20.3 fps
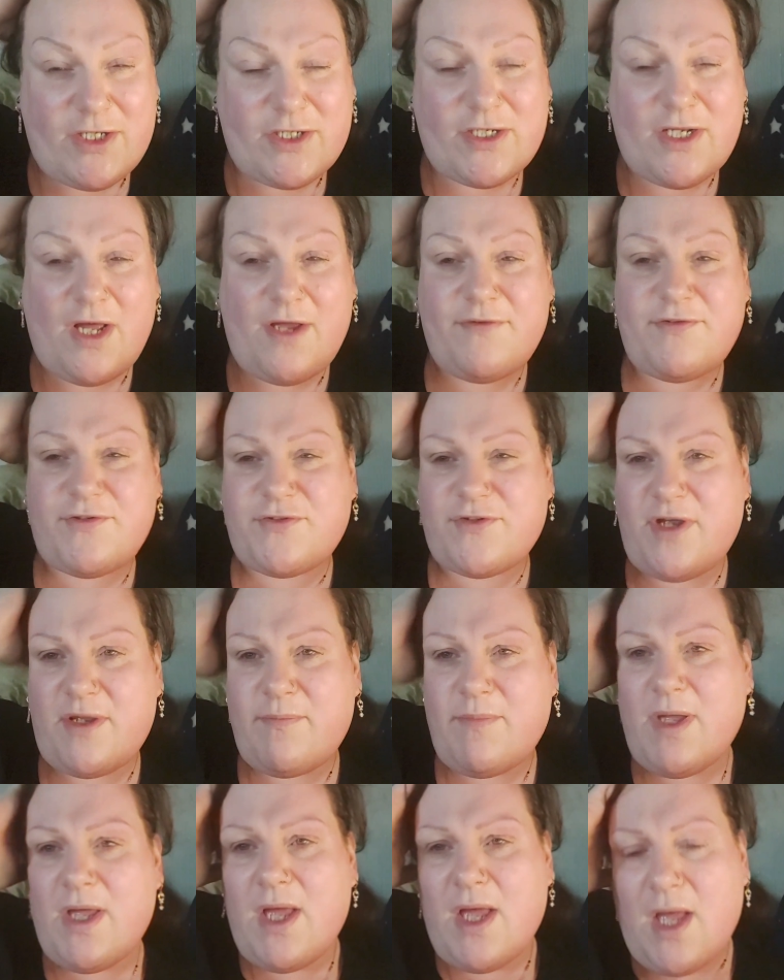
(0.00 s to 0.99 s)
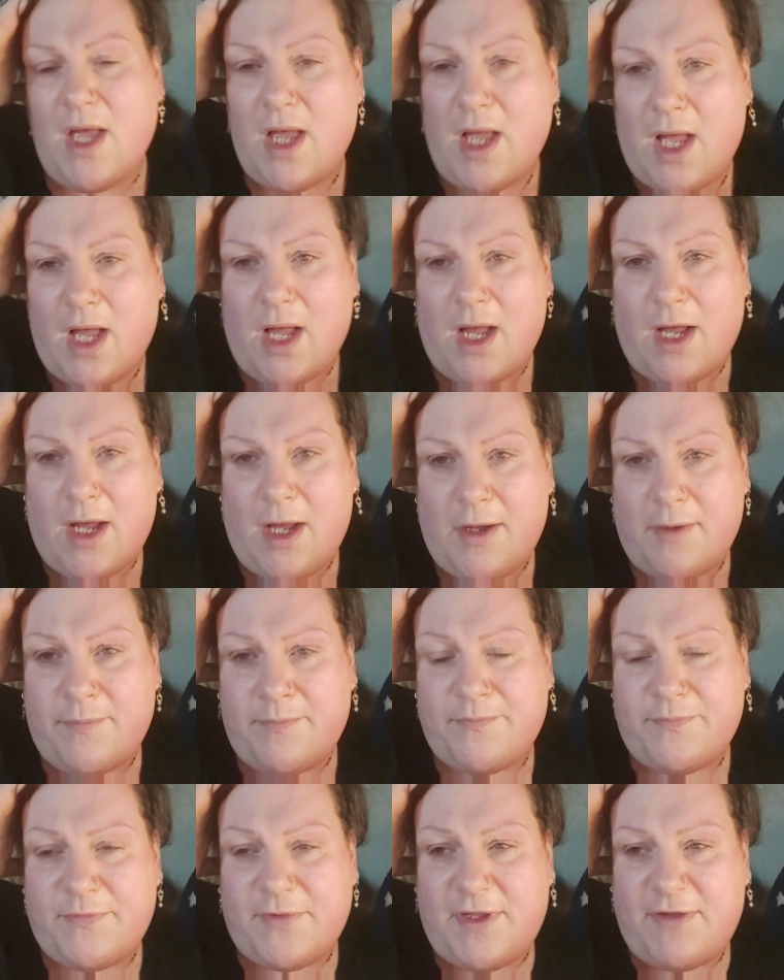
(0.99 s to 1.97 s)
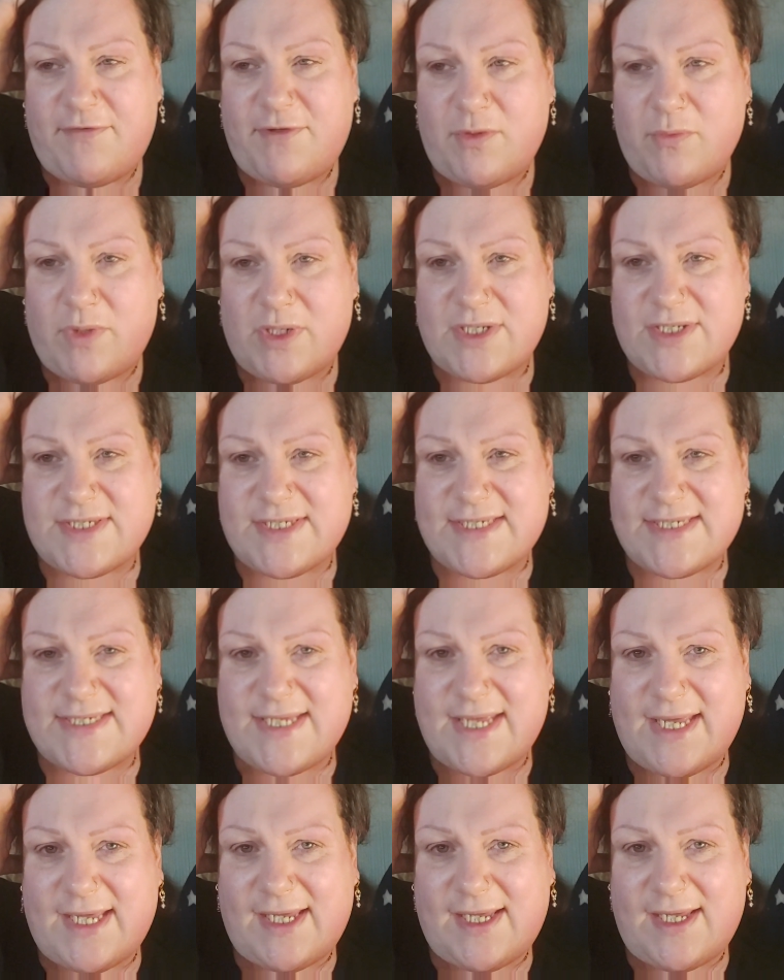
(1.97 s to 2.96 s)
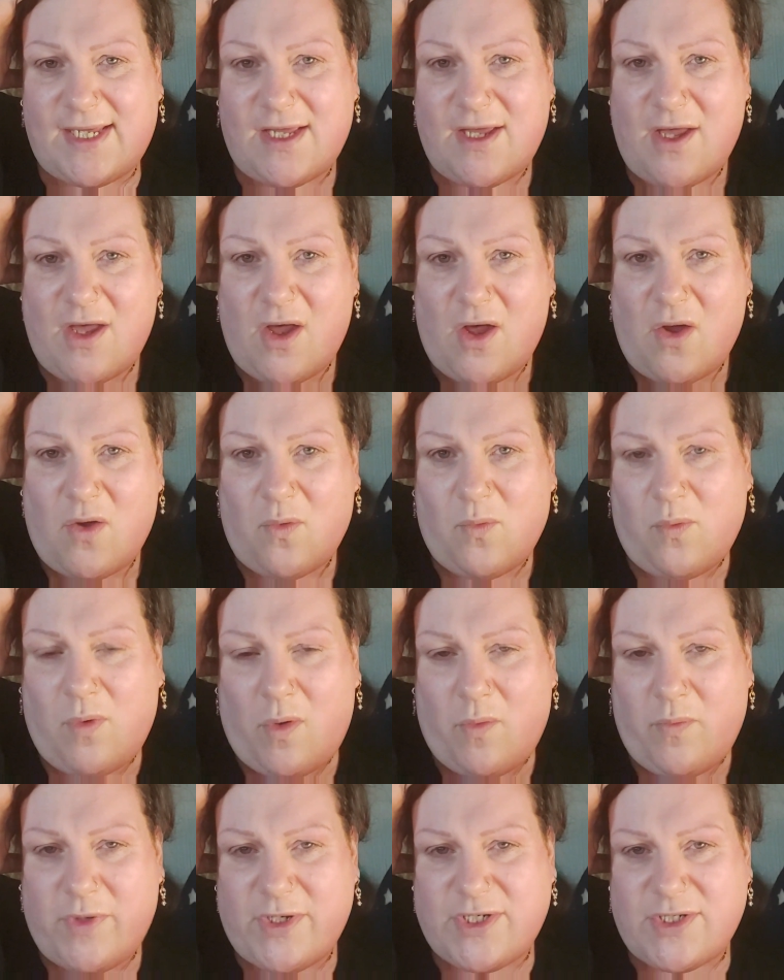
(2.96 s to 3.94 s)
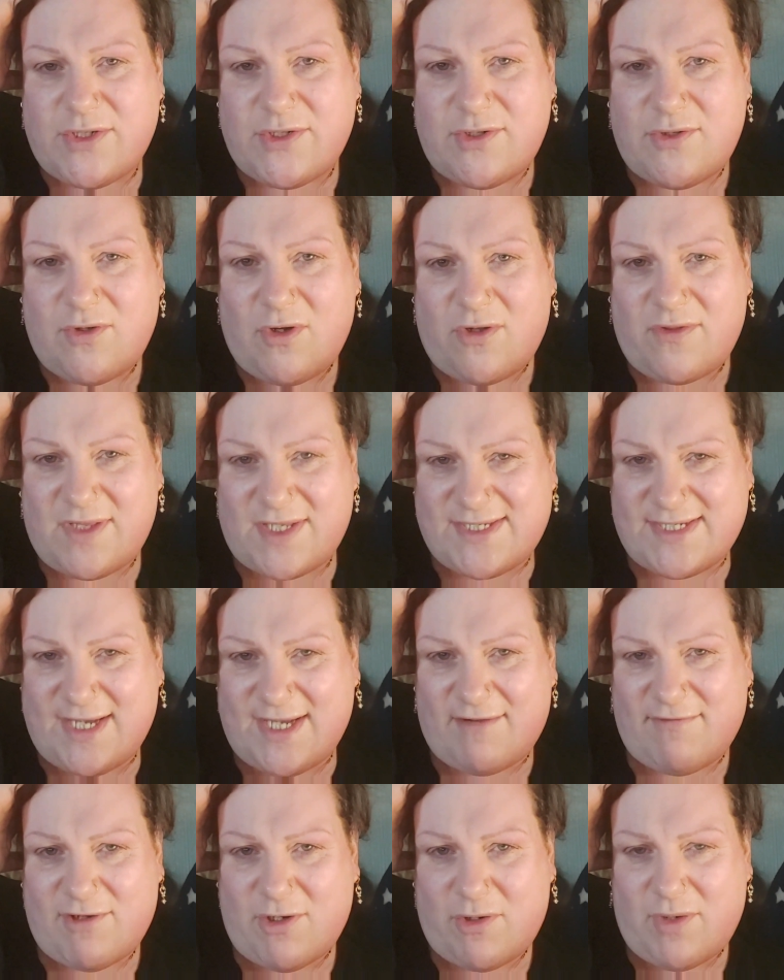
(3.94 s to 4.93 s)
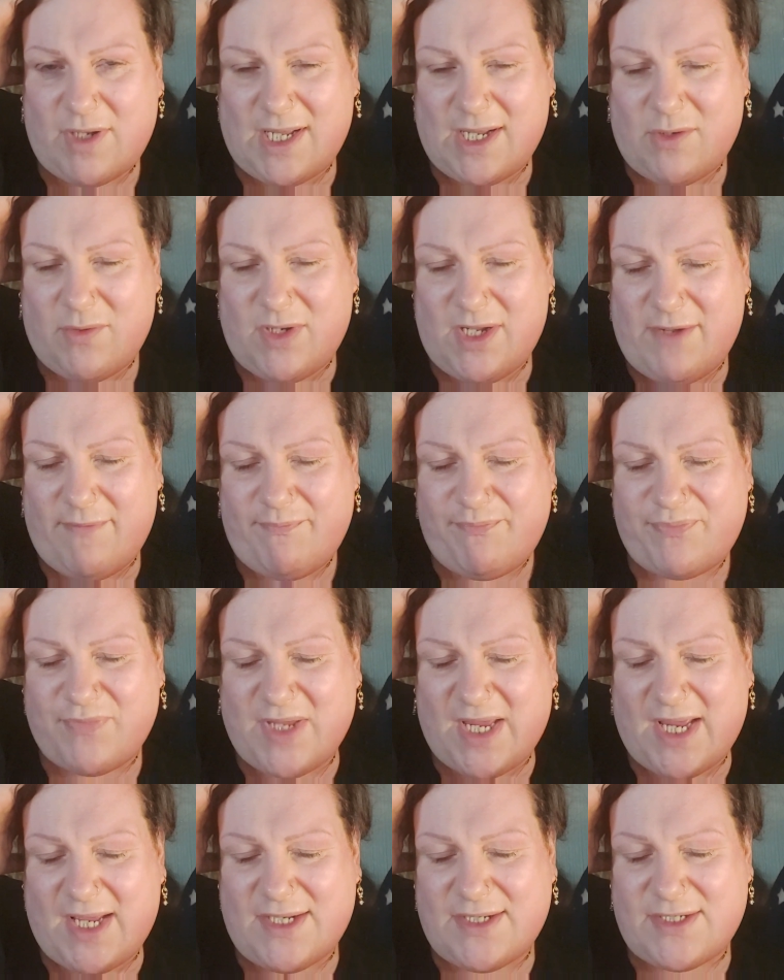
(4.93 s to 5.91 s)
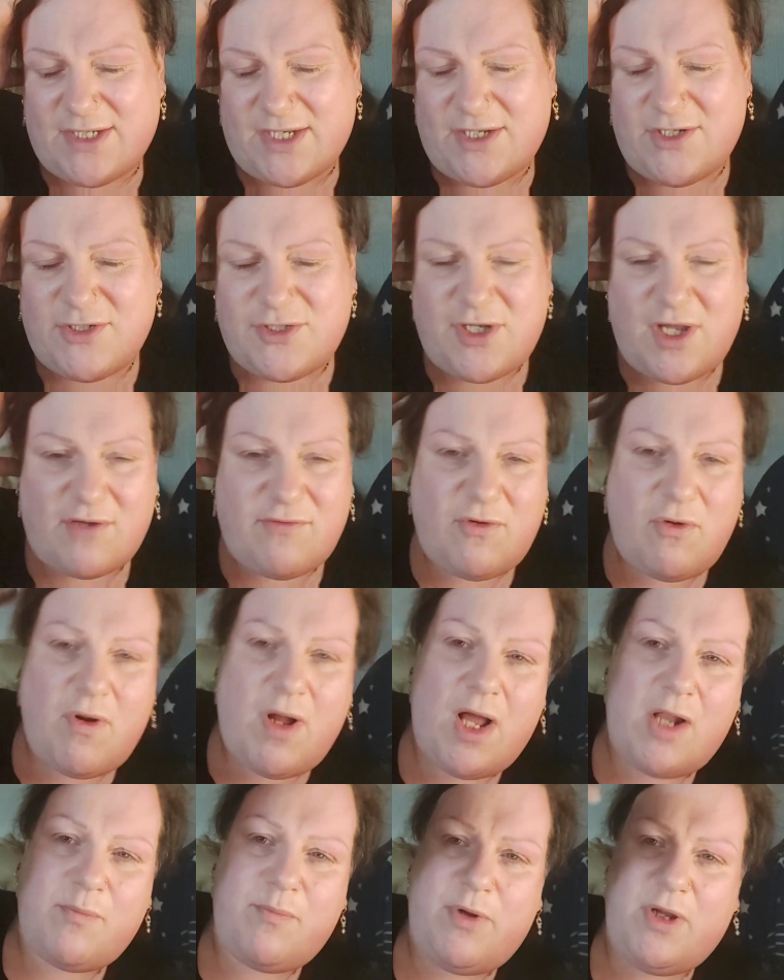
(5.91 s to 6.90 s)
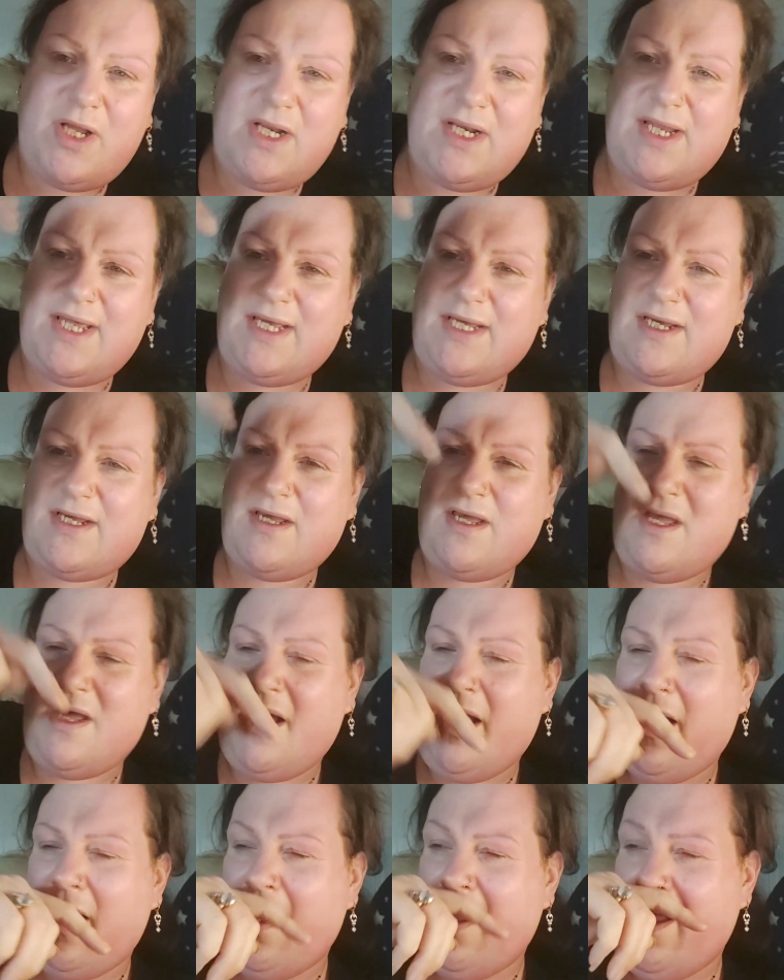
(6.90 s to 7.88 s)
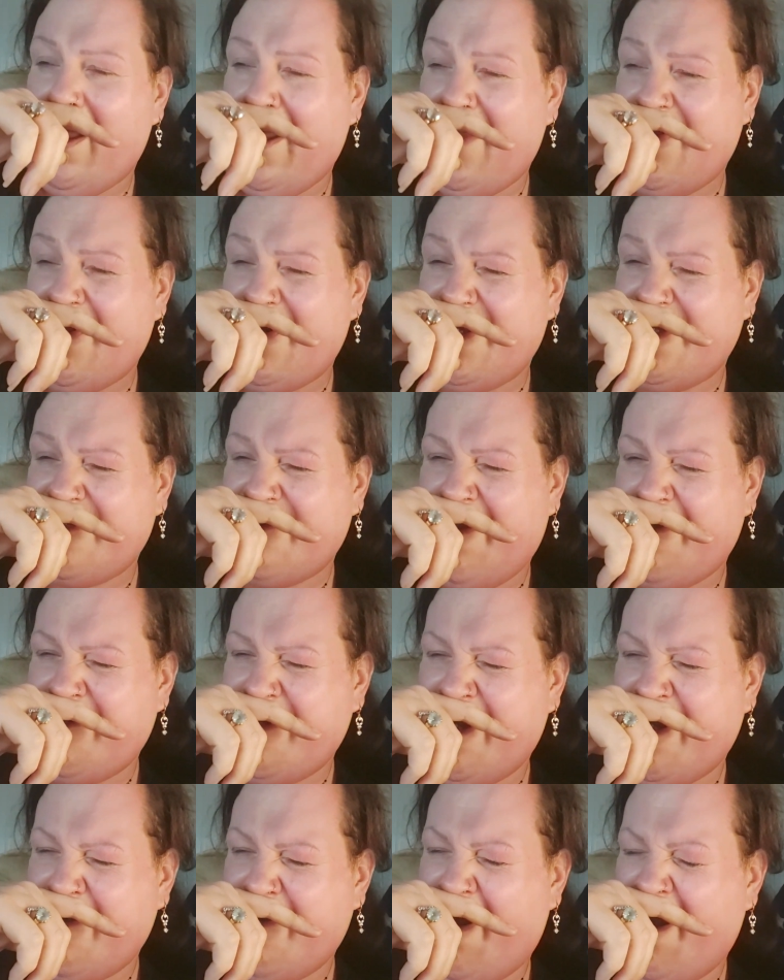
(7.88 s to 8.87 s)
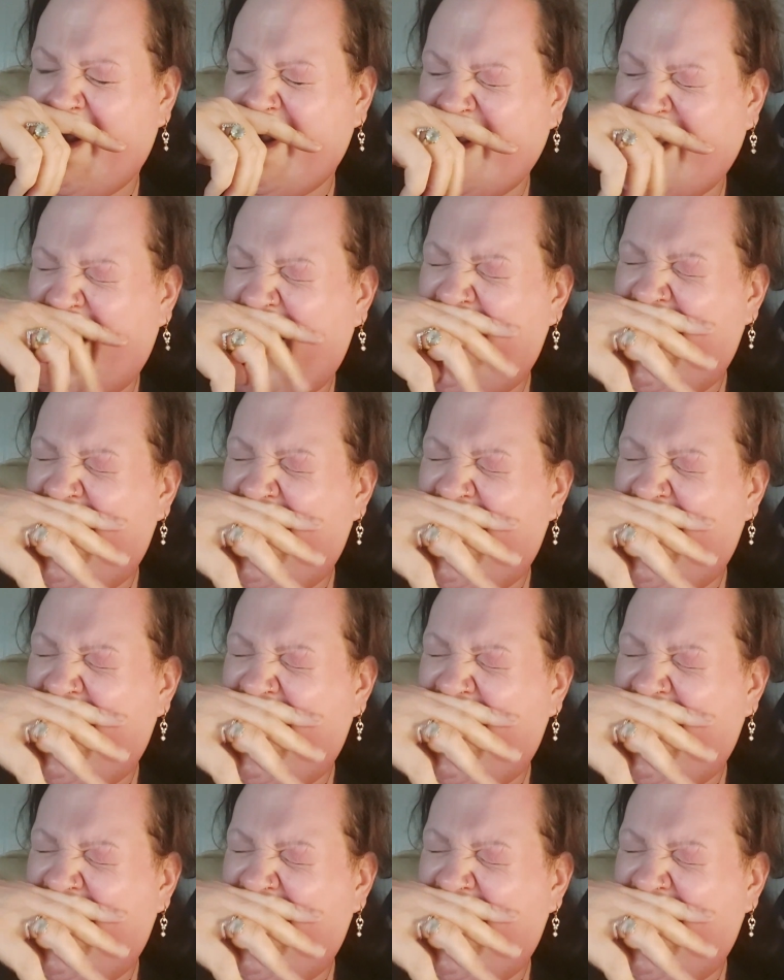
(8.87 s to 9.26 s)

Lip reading: good live stream. If you want to see what we do on the tarot hour and in general, I'll put a link in the description box.